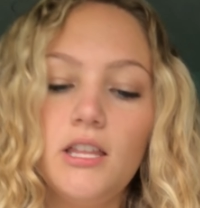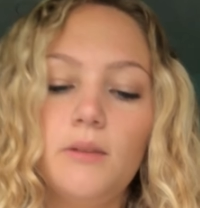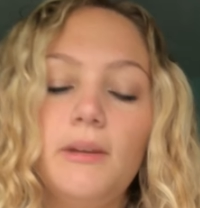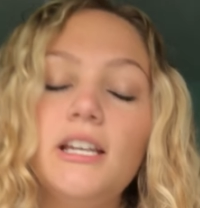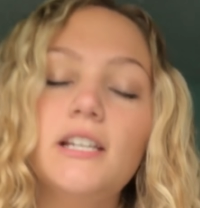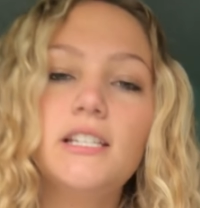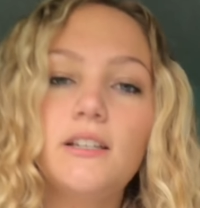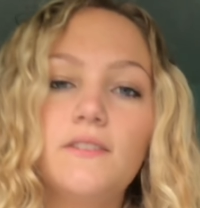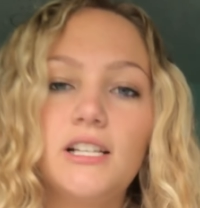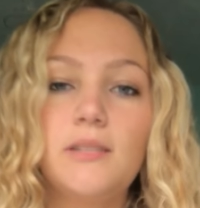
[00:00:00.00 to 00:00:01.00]
The main
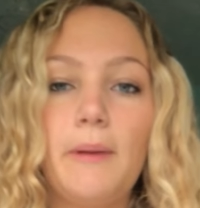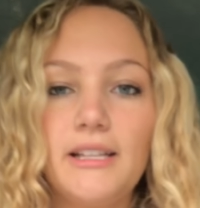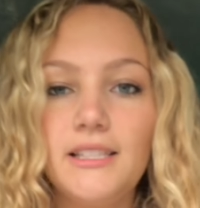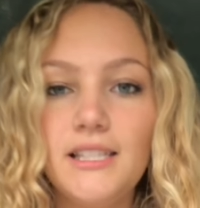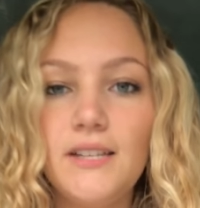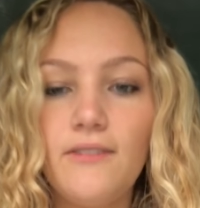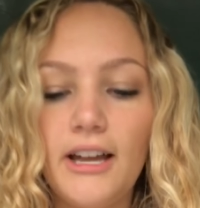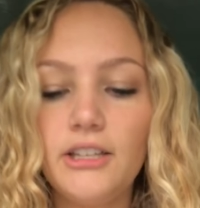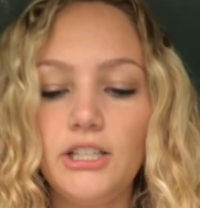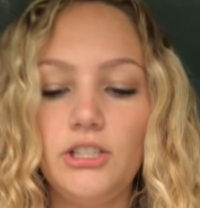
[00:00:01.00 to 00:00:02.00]
idea of the expectancy
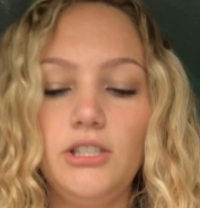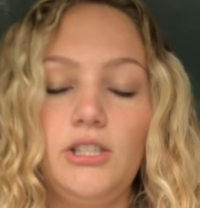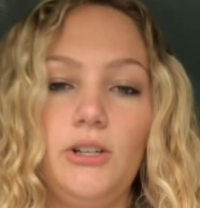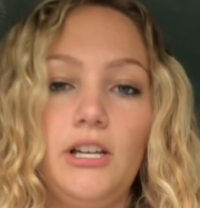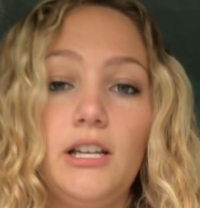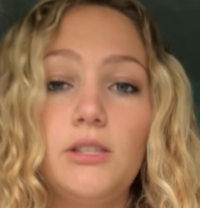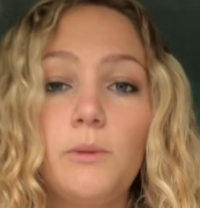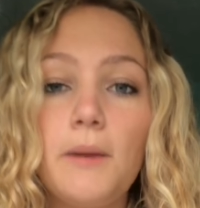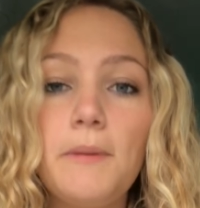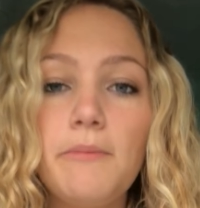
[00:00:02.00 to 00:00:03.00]
violations theory is the
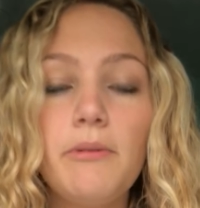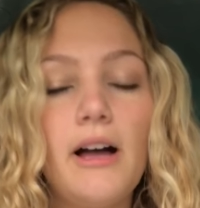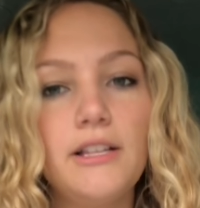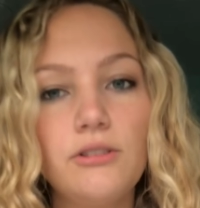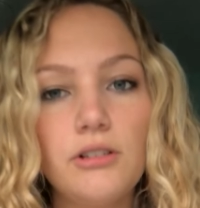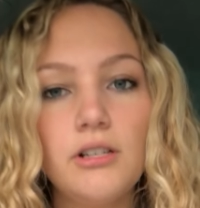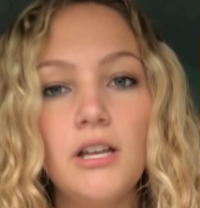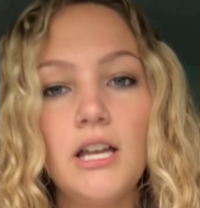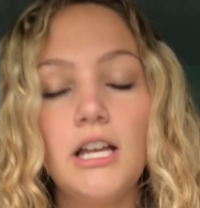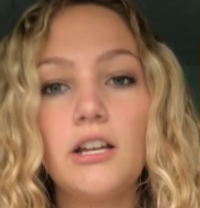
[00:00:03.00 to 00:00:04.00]
way people enter
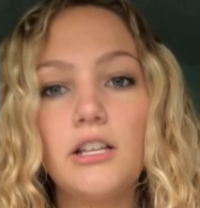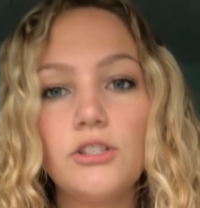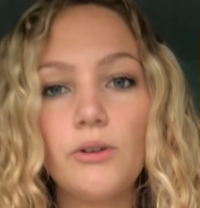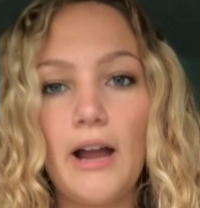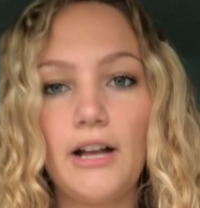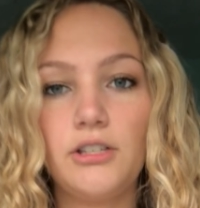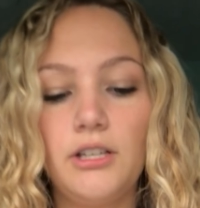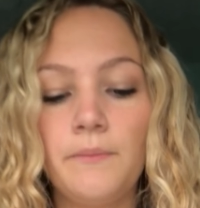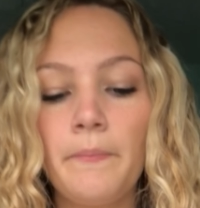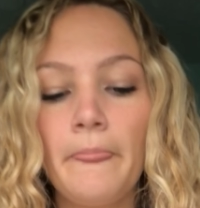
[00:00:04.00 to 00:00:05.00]
an
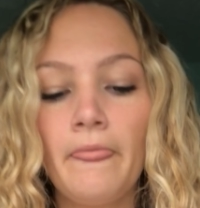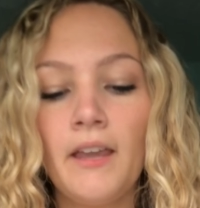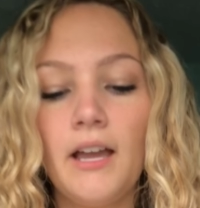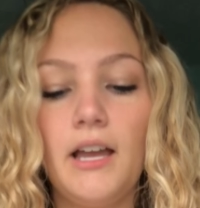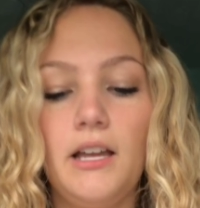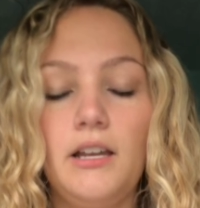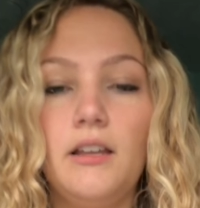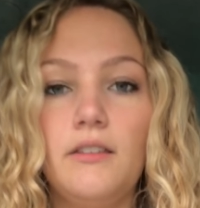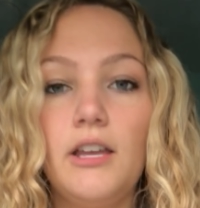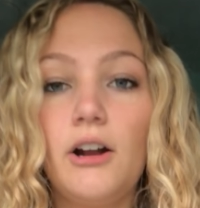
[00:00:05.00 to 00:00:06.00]
interaction and
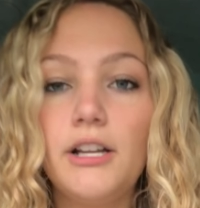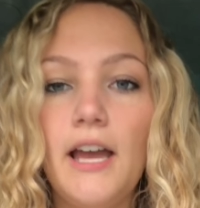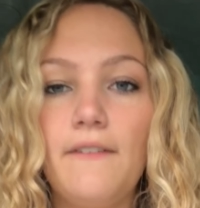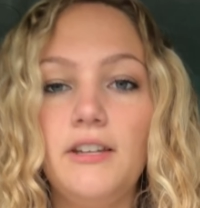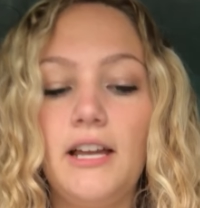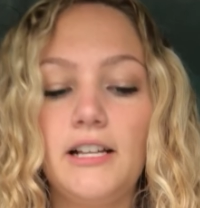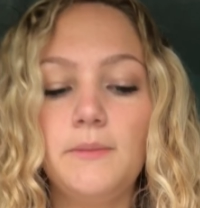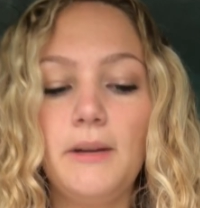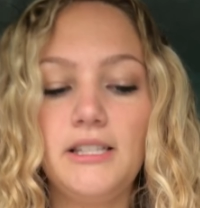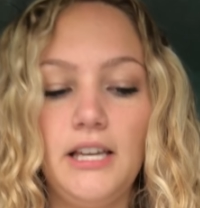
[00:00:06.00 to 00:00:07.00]
they already have an
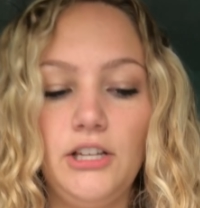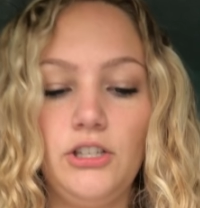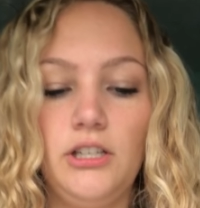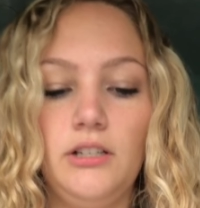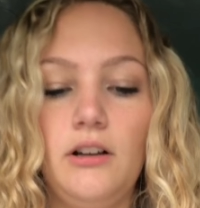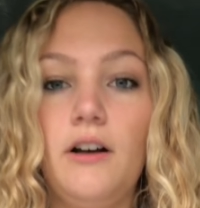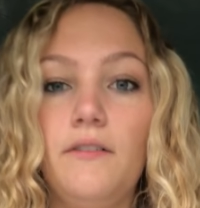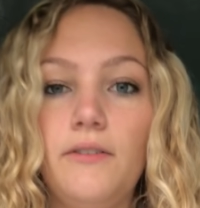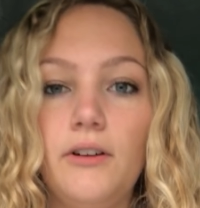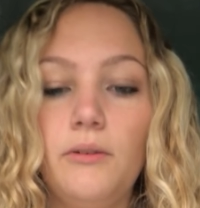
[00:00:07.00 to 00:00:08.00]
expectation
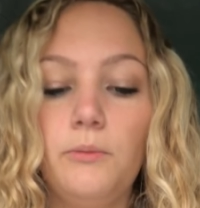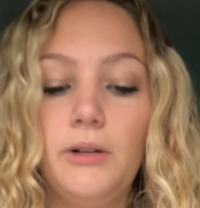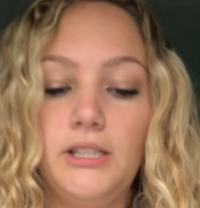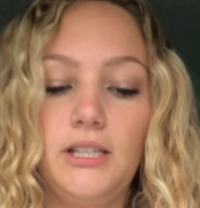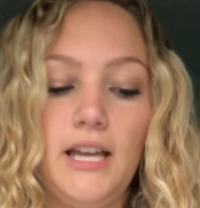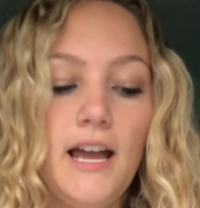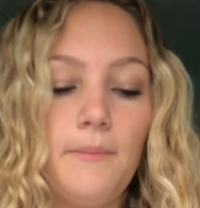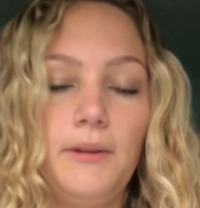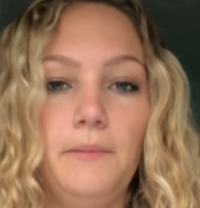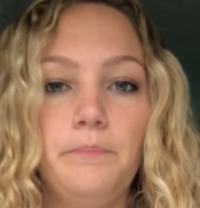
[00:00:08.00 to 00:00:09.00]
of what's going to
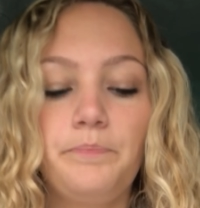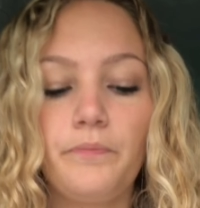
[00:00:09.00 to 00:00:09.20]
happen.